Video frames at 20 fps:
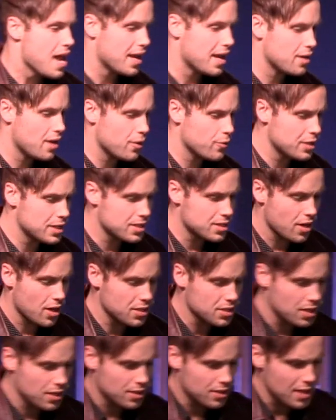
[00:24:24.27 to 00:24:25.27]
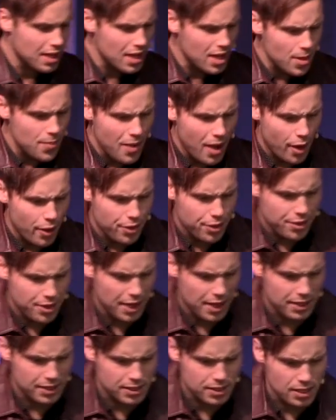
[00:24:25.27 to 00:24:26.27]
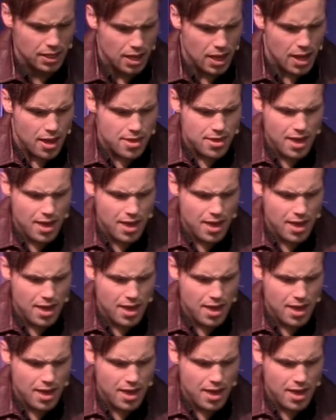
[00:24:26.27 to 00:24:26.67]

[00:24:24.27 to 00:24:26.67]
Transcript: And we start to think about things